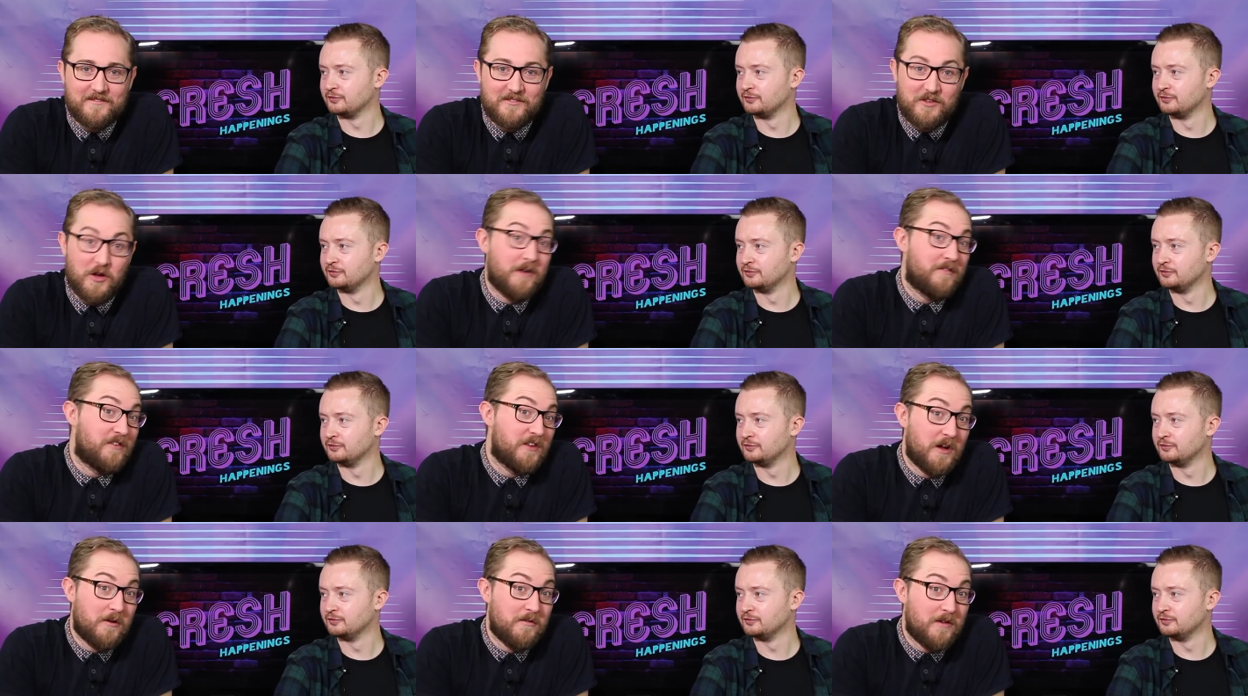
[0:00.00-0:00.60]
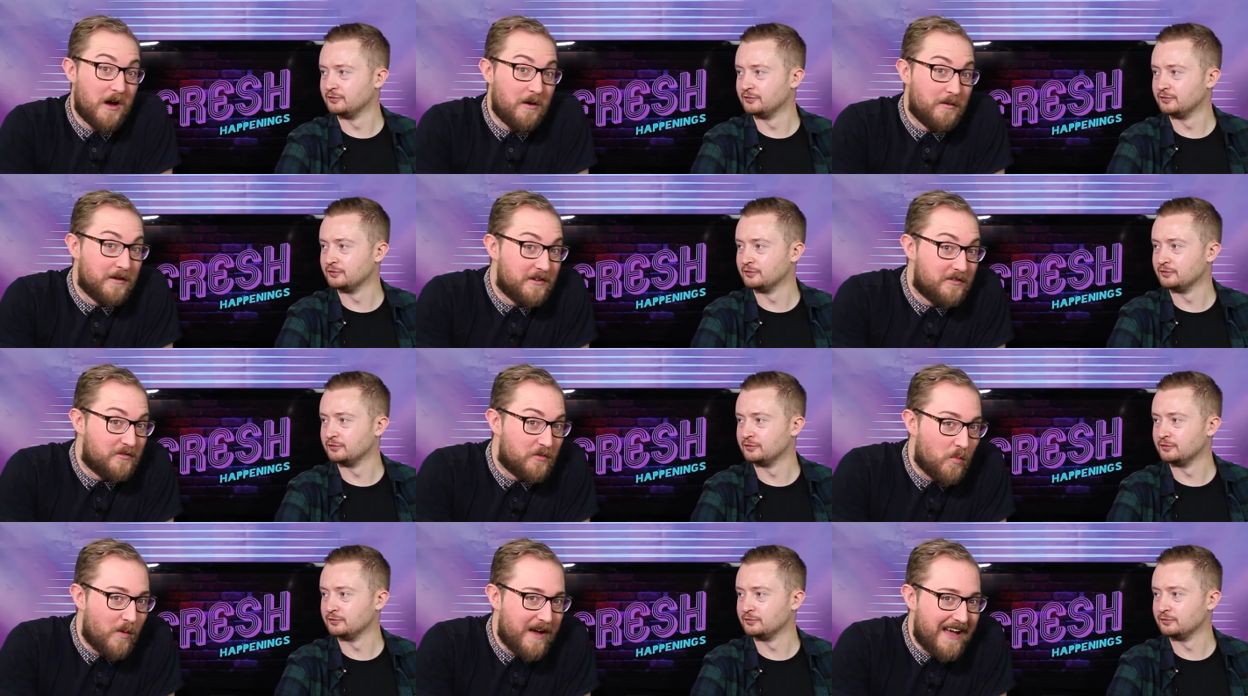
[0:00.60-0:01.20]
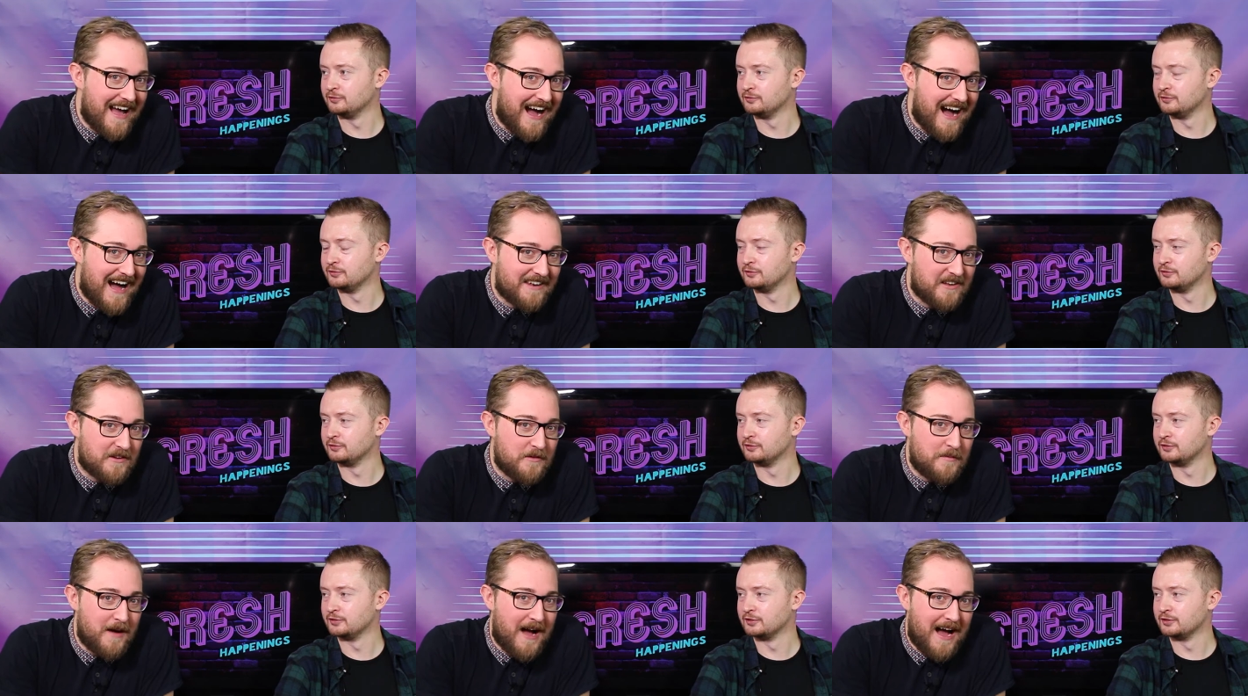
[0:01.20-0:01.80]
Speaker 1: So if you don't know us, we're
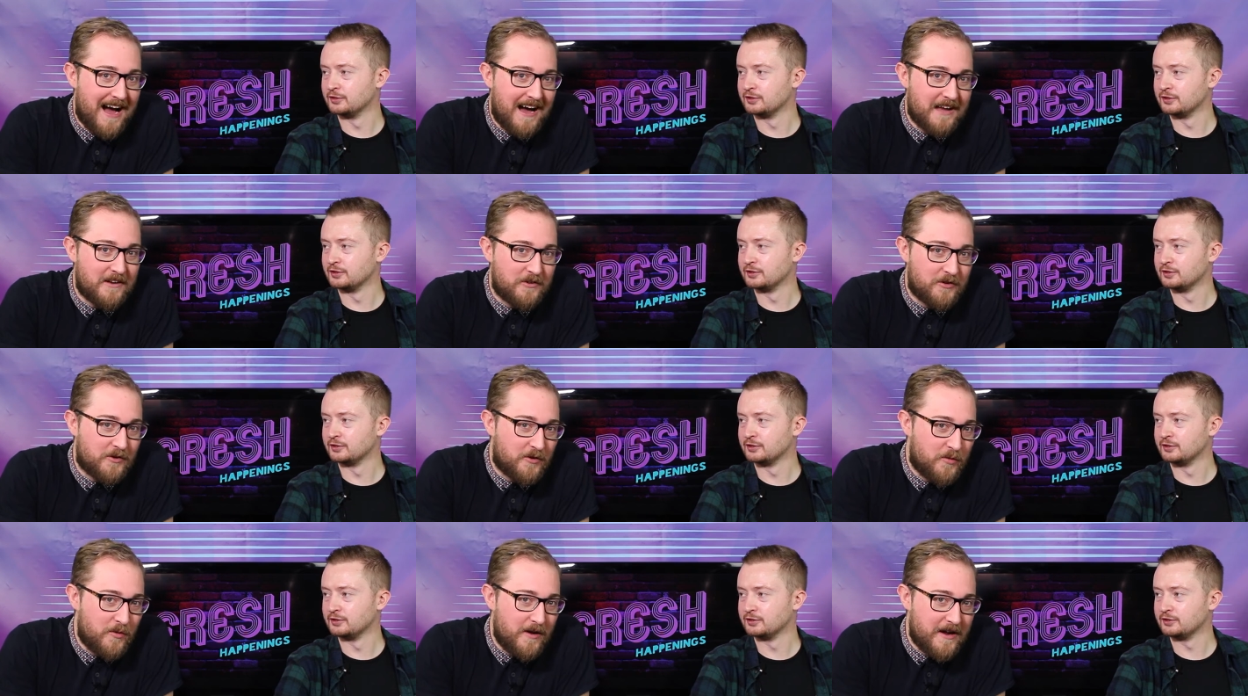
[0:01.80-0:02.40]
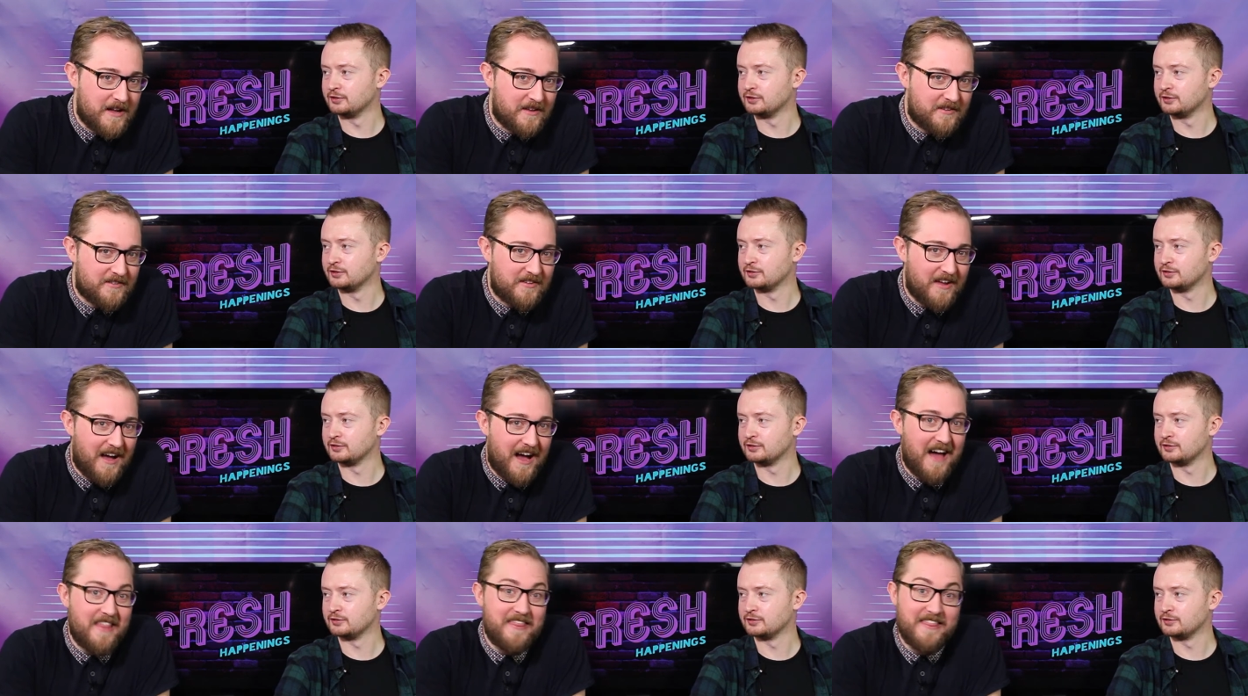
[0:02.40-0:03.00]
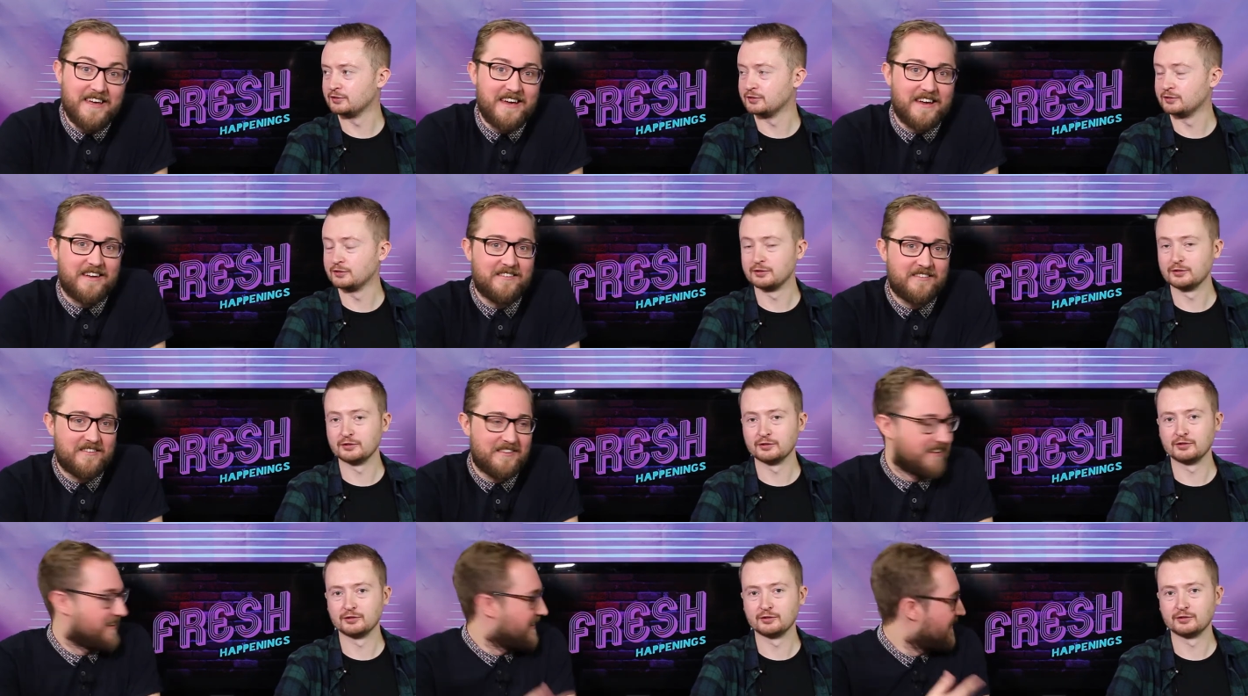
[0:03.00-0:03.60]
Adam and Chris, and
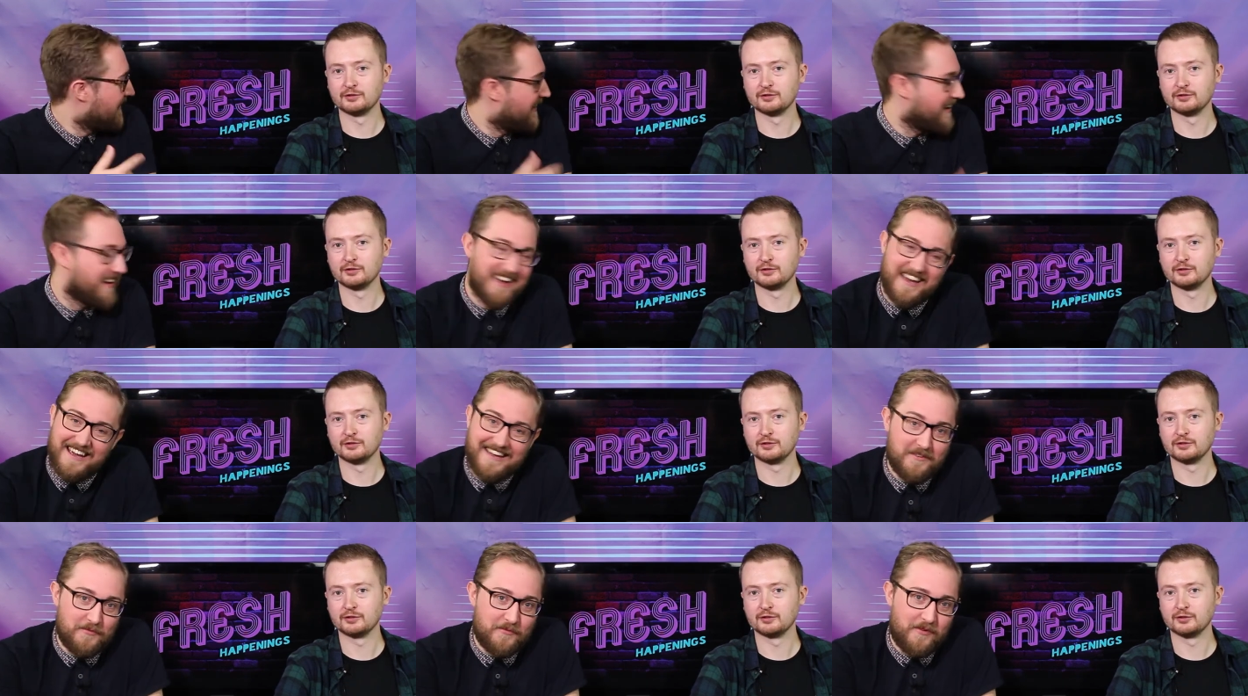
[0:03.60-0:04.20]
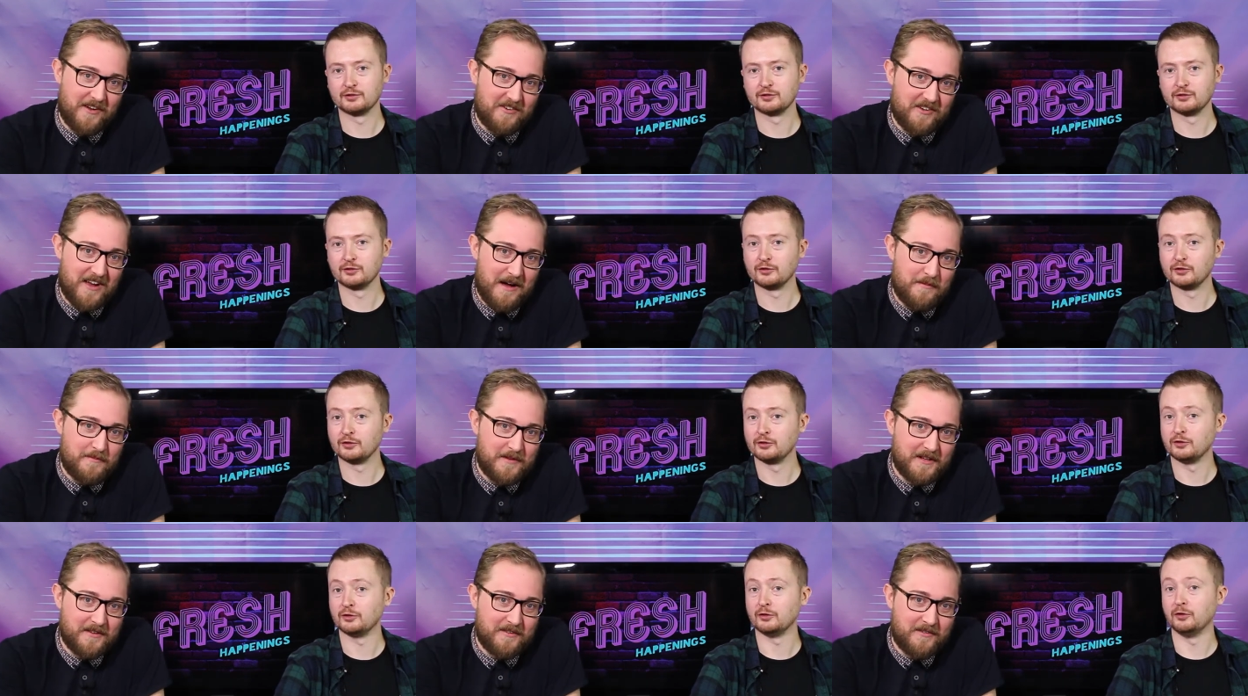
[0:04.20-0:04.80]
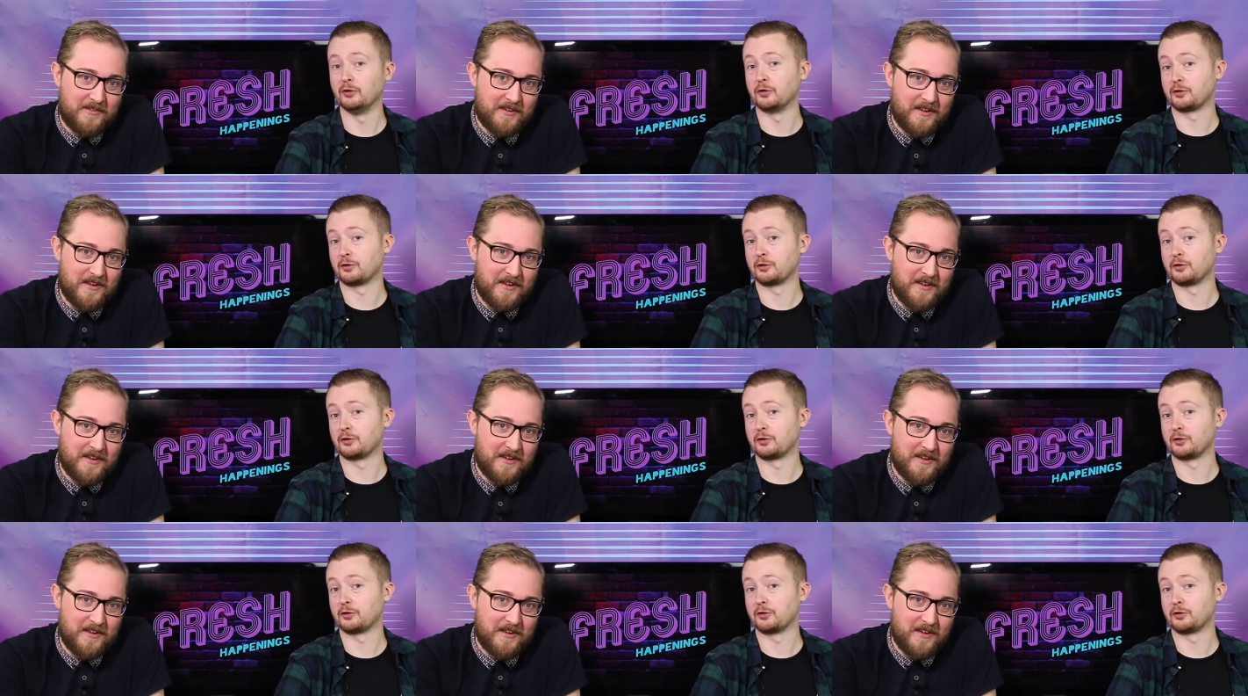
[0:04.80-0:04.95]
this is Fresh Happenings.